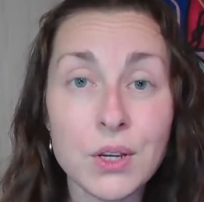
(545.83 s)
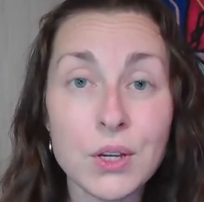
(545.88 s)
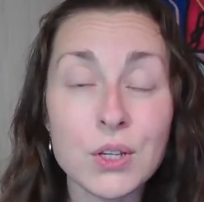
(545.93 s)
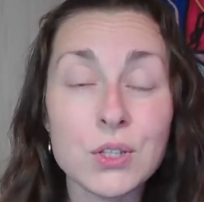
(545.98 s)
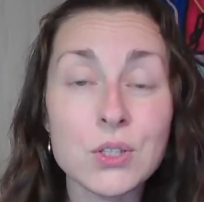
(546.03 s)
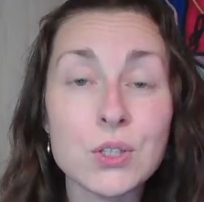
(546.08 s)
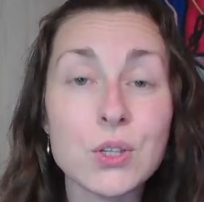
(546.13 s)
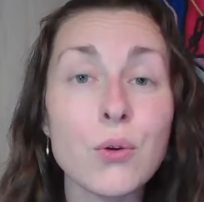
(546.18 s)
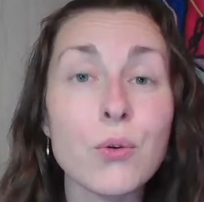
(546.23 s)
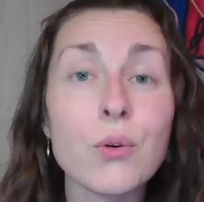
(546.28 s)

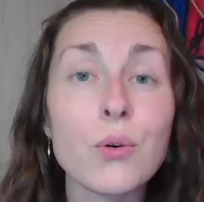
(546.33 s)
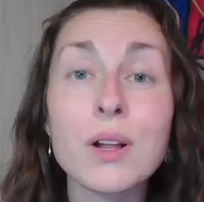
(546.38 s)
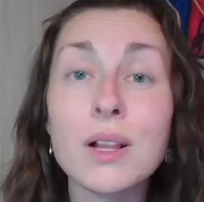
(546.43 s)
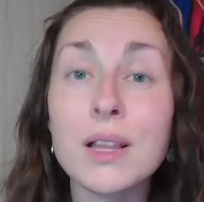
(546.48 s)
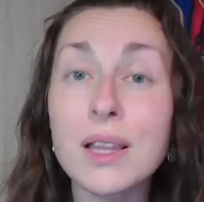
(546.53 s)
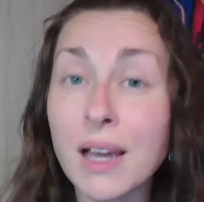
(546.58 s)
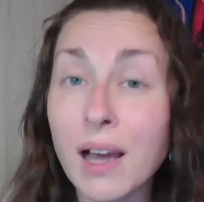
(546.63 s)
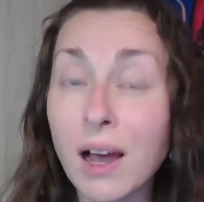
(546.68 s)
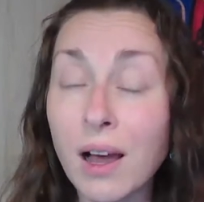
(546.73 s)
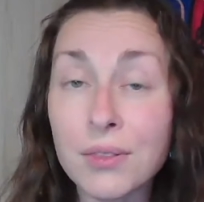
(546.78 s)
So
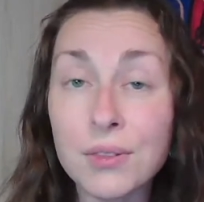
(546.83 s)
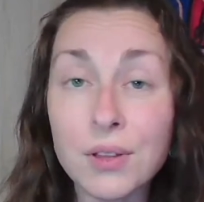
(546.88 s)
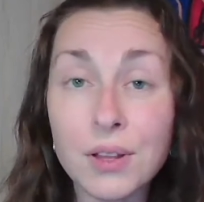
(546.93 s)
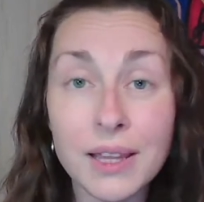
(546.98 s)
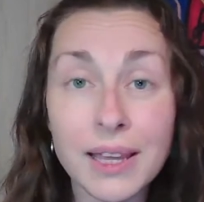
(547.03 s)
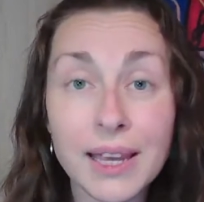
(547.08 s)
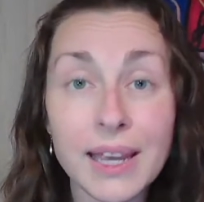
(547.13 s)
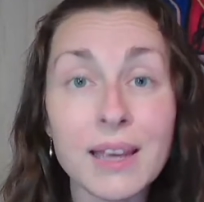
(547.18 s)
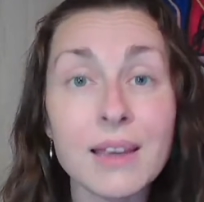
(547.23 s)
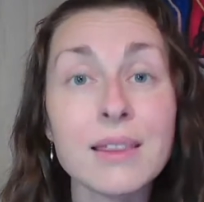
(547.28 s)
click on the
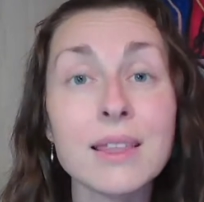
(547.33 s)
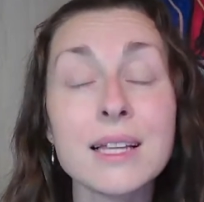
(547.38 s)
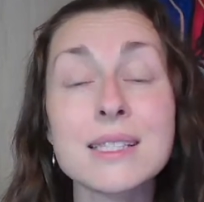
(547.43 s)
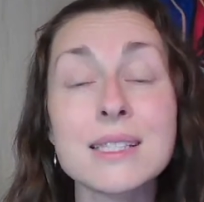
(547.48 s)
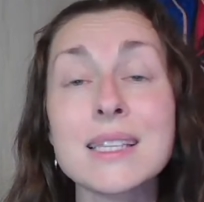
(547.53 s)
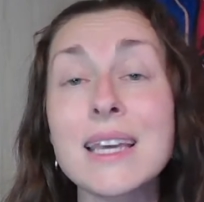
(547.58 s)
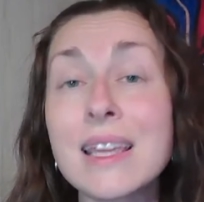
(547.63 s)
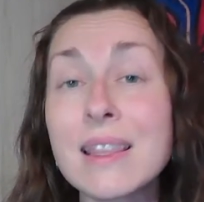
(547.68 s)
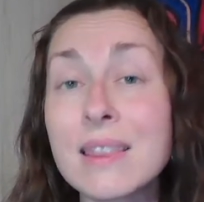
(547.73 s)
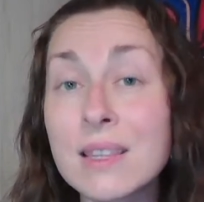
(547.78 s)
link
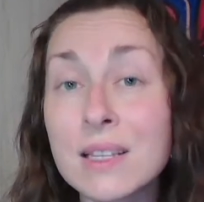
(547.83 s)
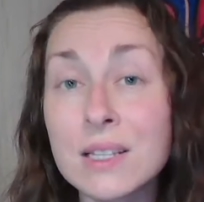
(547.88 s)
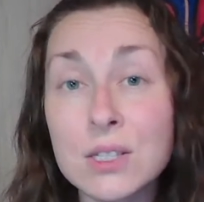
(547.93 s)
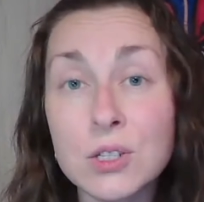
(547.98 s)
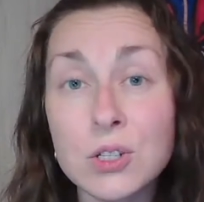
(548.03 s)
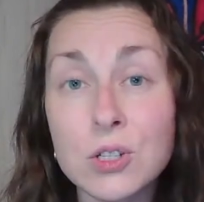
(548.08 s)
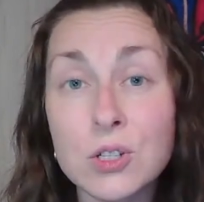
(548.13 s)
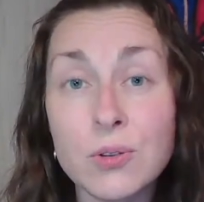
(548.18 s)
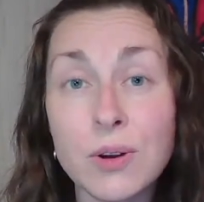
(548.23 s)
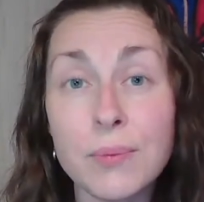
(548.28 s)
that's in this
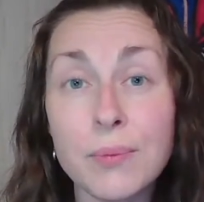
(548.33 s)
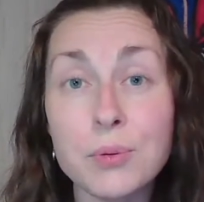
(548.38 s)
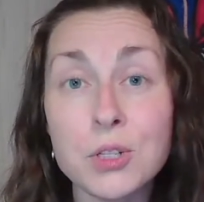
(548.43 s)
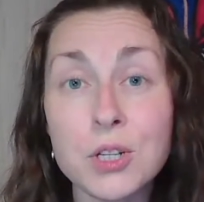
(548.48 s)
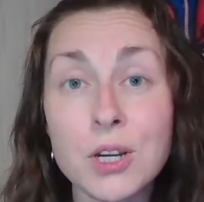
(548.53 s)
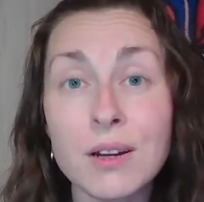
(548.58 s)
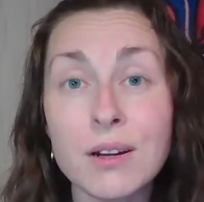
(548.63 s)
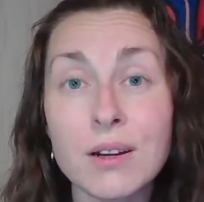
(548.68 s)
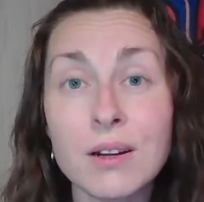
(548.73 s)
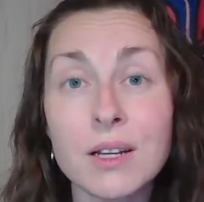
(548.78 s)

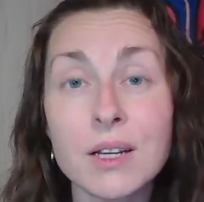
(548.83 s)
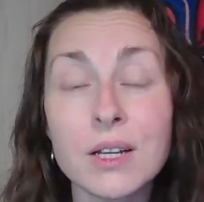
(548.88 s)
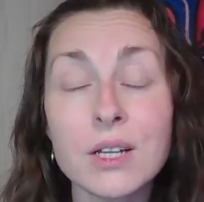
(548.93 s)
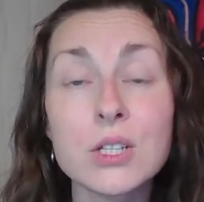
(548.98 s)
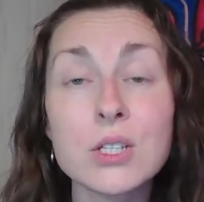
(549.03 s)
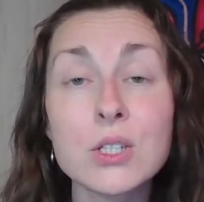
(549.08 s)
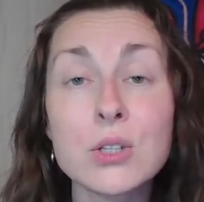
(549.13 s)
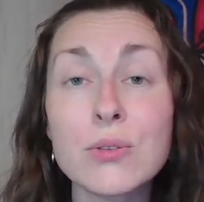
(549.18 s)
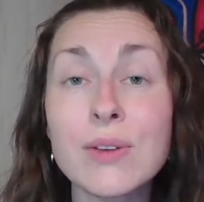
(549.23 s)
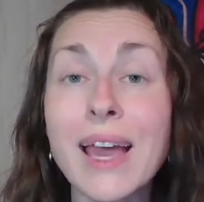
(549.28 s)
description
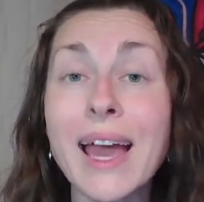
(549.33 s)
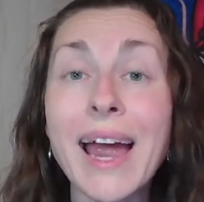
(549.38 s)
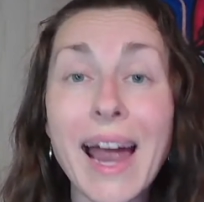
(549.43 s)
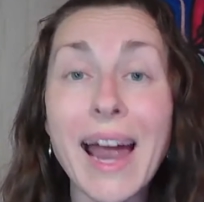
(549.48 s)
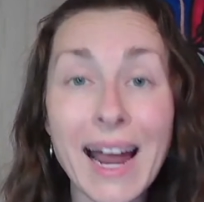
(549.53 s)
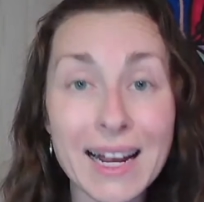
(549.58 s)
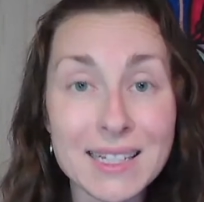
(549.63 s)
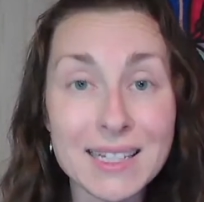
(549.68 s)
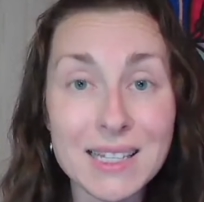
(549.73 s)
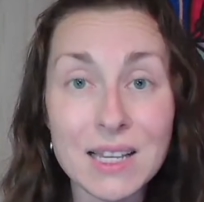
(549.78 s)
to get
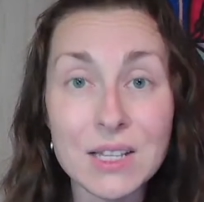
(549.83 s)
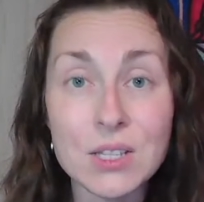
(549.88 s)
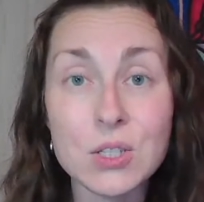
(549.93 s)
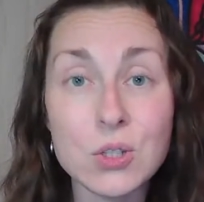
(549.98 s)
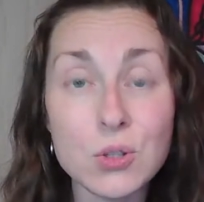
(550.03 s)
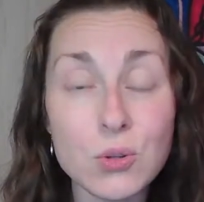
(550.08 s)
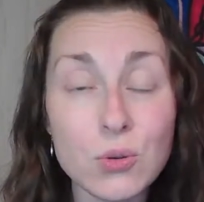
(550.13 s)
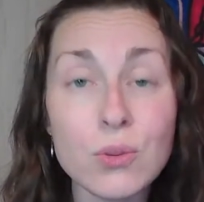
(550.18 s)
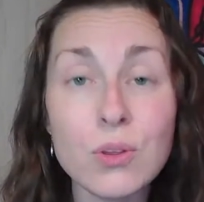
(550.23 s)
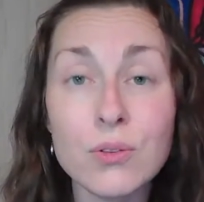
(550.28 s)
access
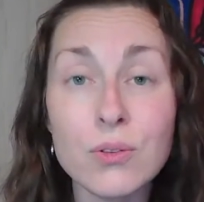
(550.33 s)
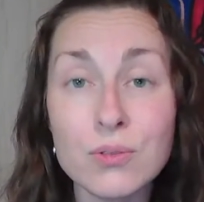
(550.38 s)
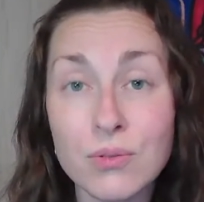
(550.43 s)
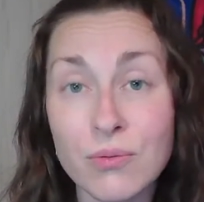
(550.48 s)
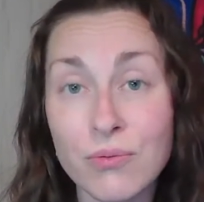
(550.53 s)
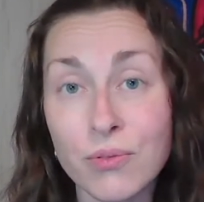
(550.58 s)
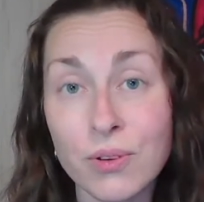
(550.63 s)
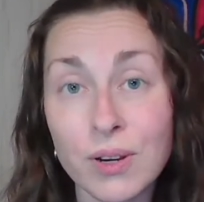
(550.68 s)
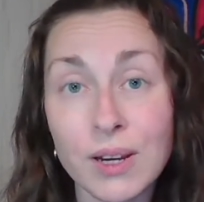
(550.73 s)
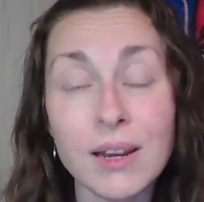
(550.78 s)
to those
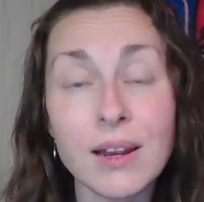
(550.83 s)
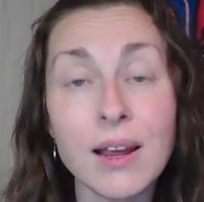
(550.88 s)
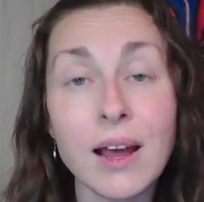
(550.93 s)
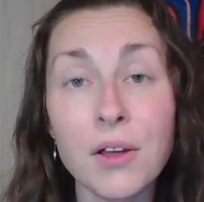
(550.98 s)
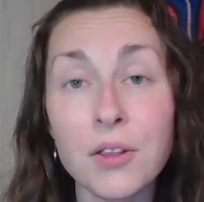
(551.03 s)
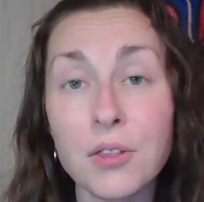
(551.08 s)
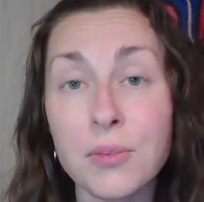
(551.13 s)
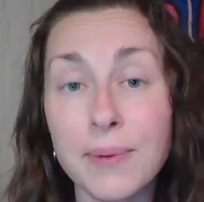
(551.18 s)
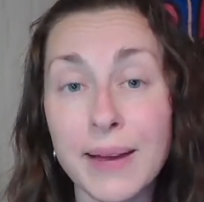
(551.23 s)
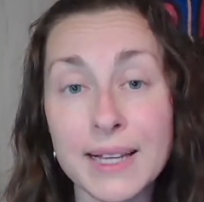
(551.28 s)
free
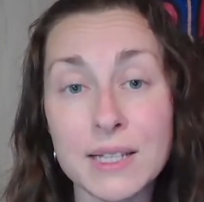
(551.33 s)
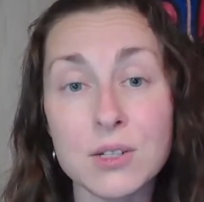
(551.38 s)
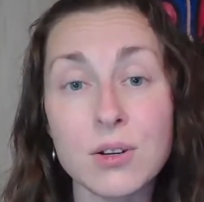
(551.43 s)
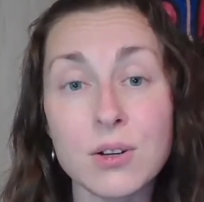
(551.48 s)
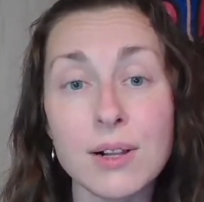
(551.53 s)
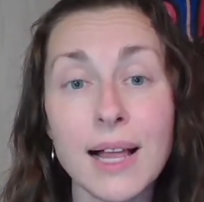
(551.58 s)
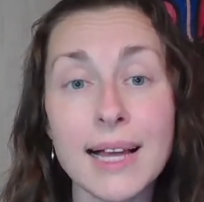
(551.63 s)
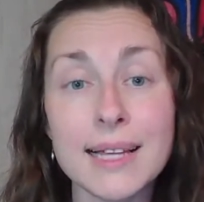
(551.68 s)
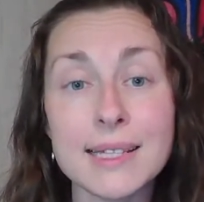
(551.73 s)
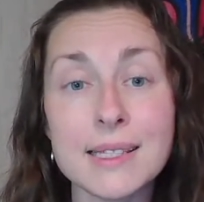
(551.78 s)
health
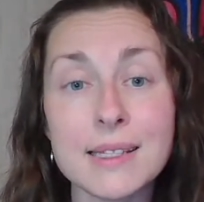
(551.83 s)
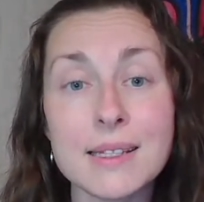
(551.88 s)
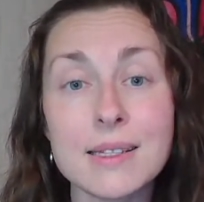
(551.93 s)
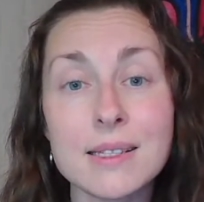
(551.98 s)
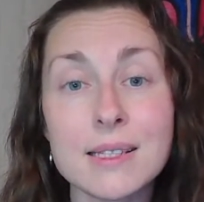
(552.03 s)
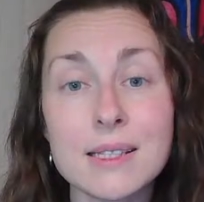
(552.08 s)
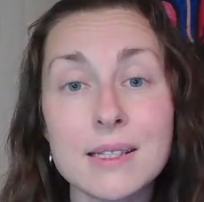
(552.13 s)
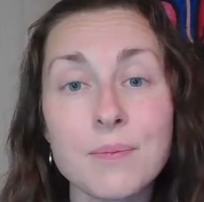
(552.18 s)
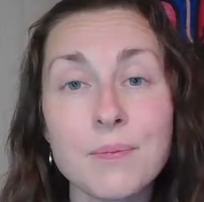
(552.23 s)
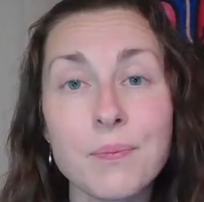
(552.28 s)

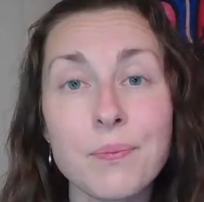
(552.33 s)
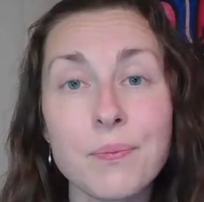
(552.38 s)
masterclasses.